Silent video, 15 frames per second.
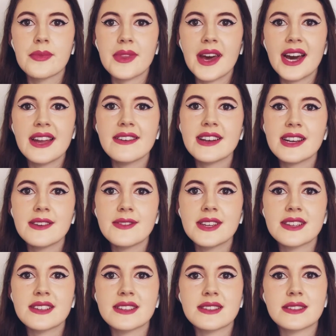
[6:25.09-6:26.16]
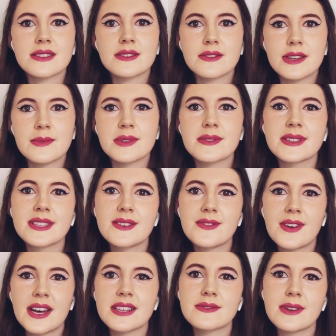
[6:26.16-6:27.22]
The hieroglyphic script was the
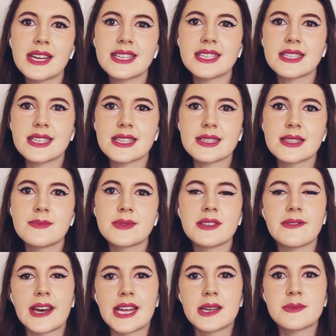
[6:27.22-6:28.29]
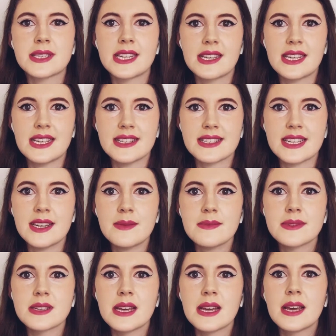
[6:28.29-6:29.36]
first writing system developed in Egypt,